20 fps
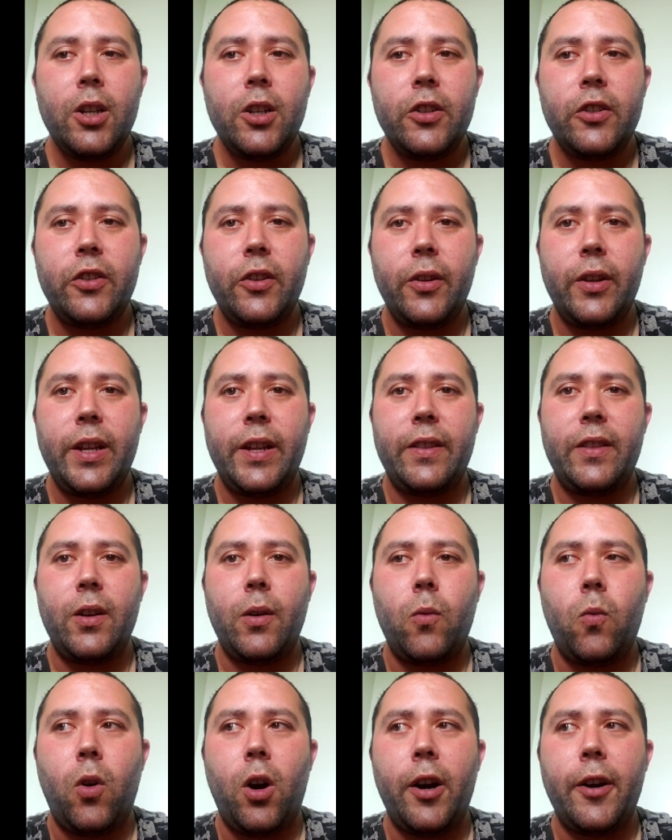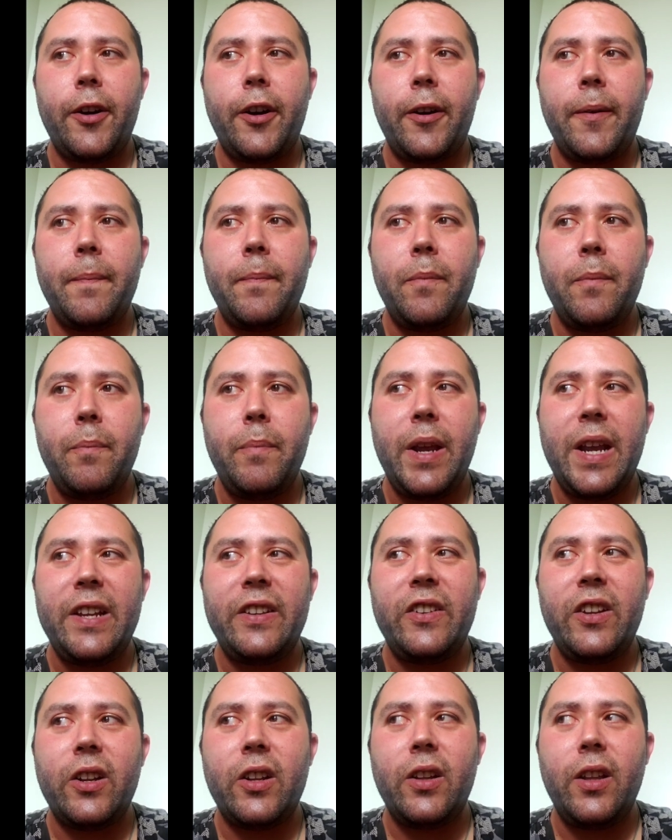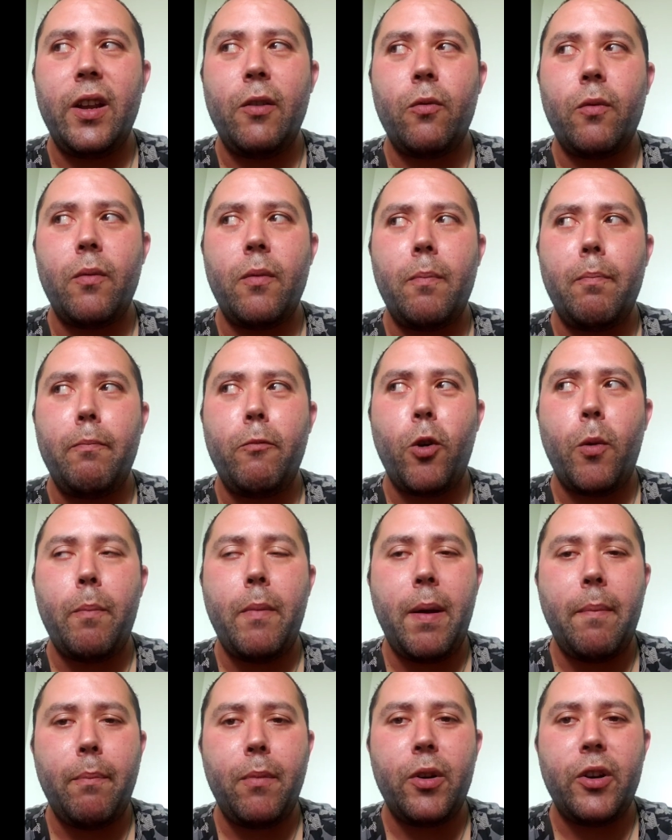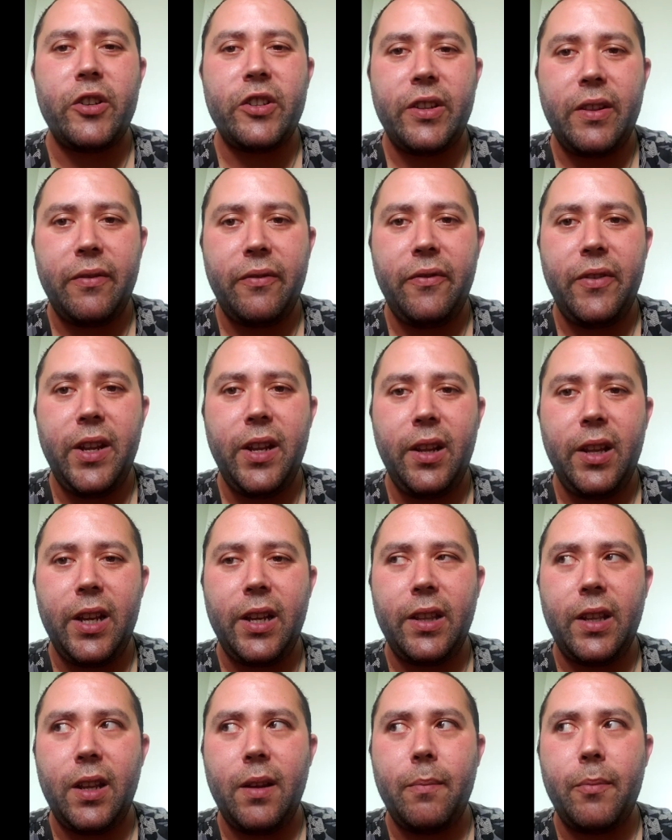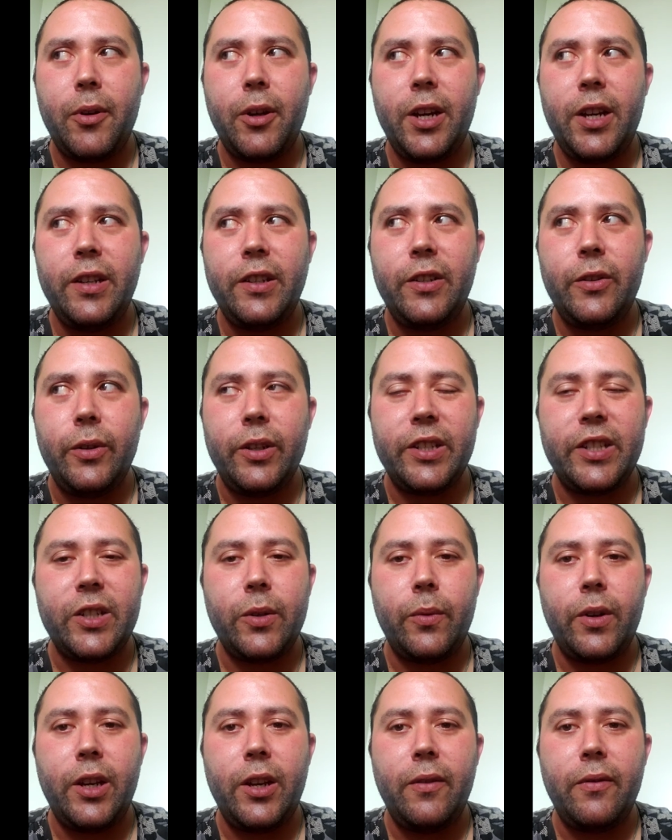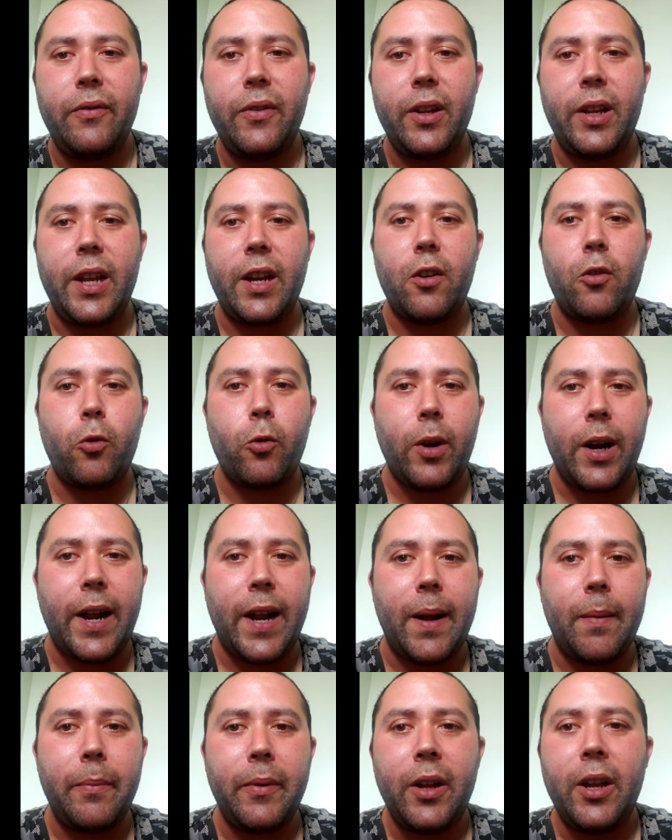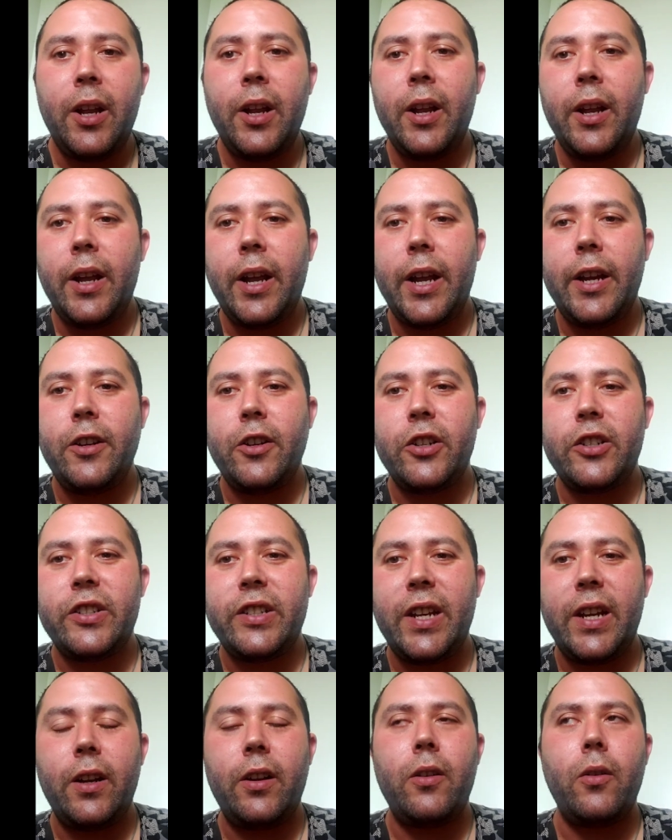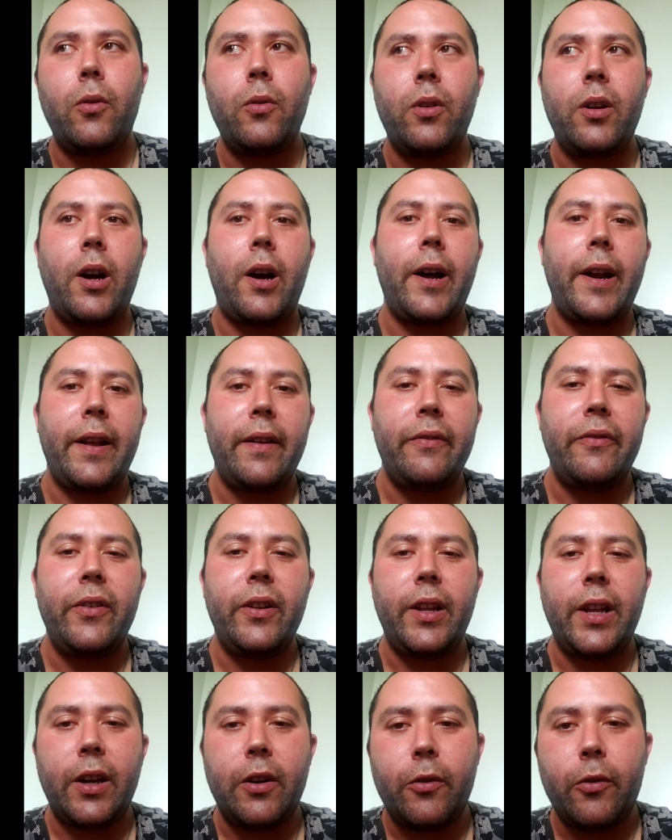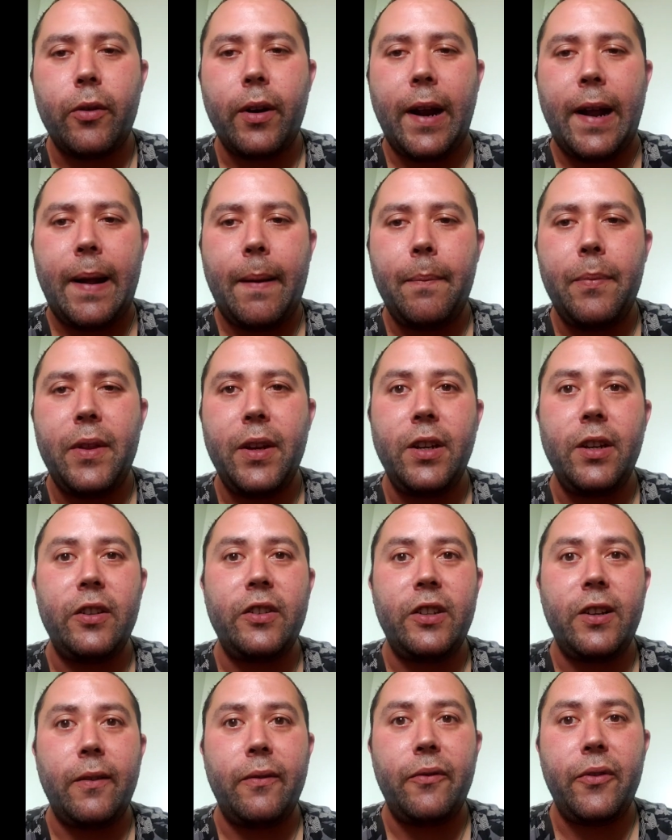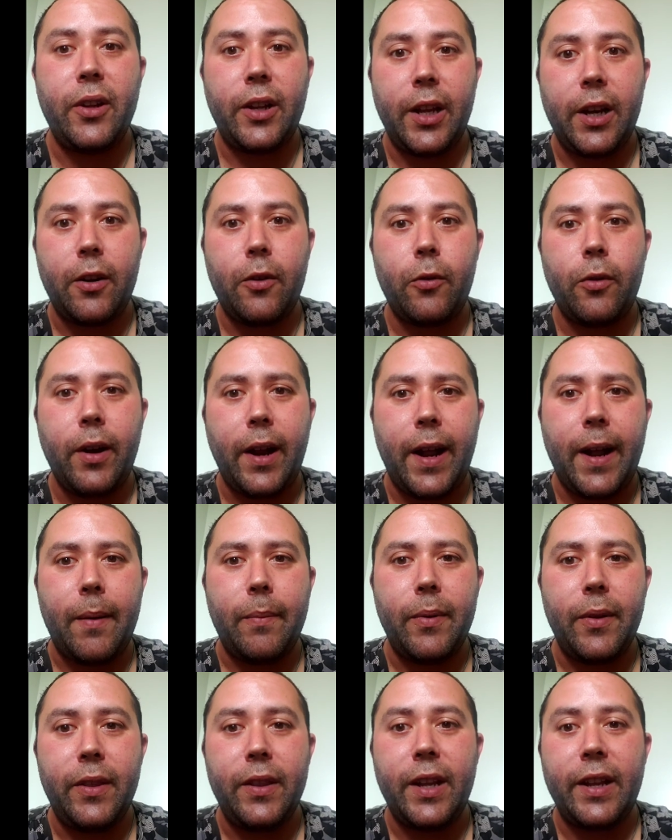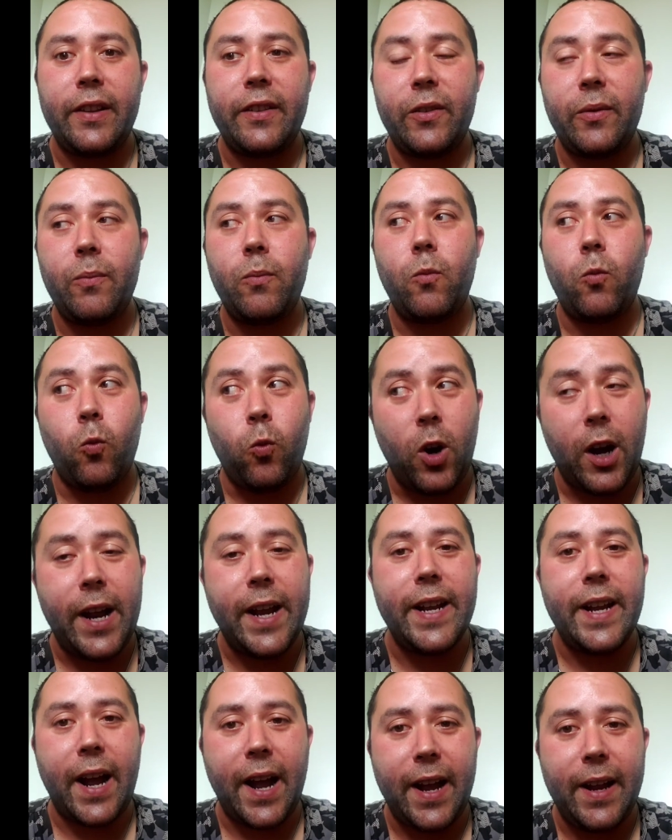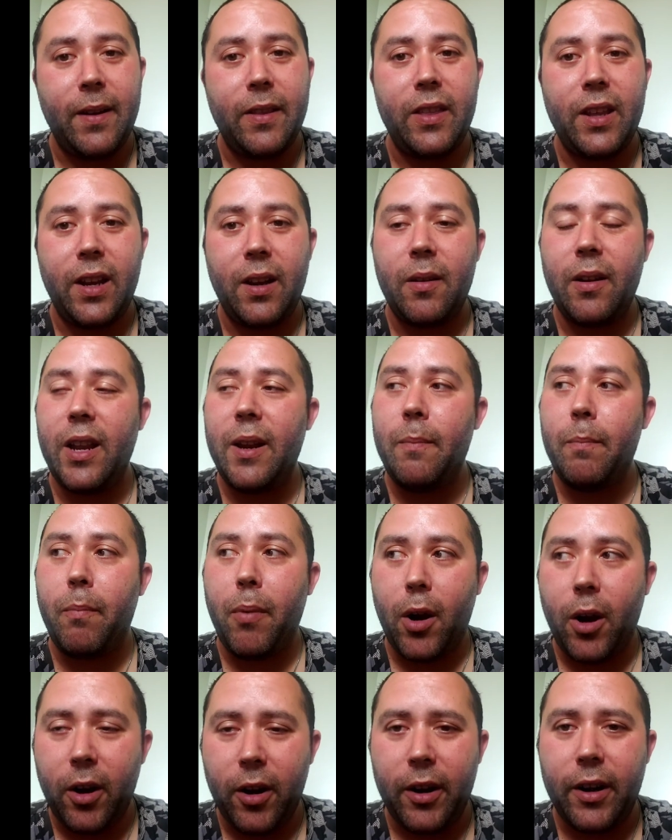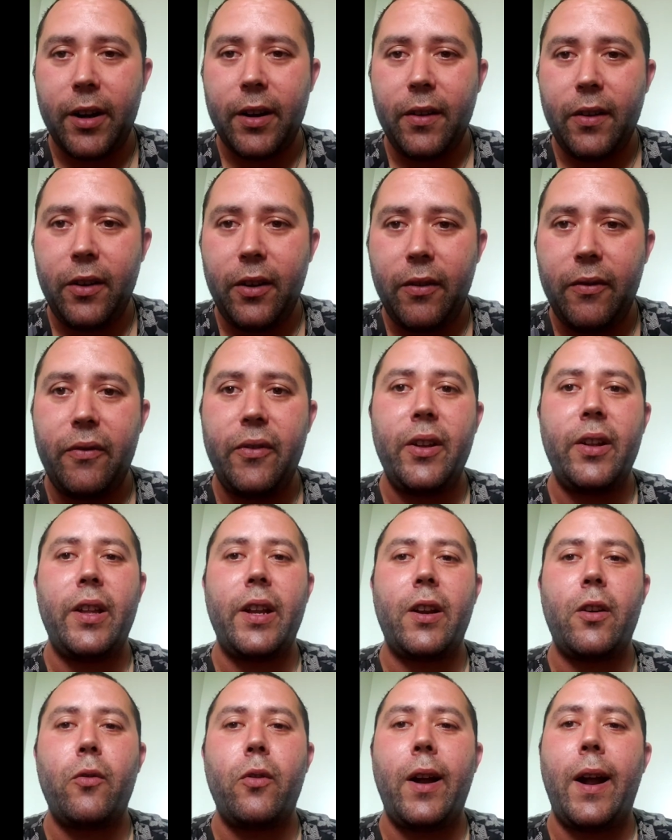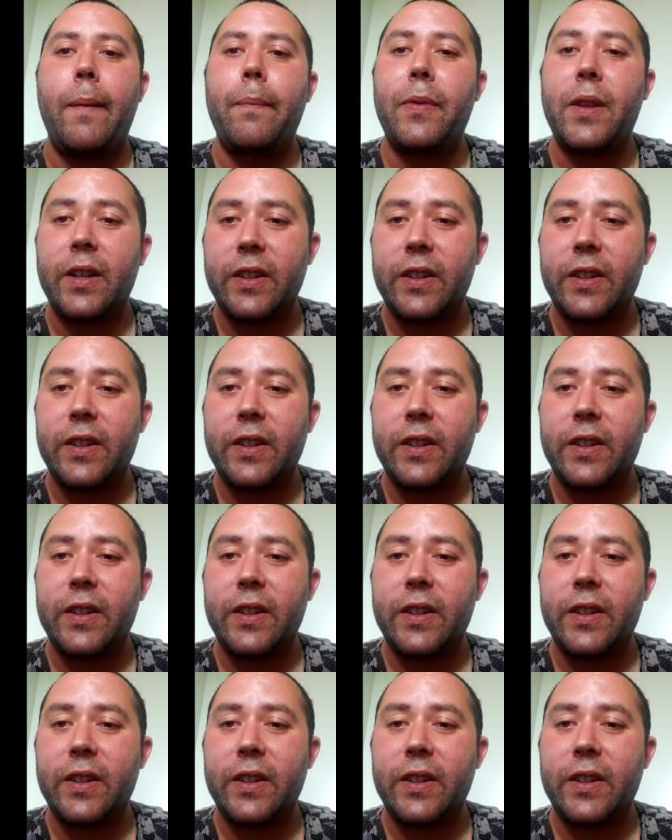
So that the water basically remembers the feeling that you put into it. So when you feel like crap and you're saying, oh God, I feel like crap, then you still feel like crap. And that's why I think in part you feel like crap.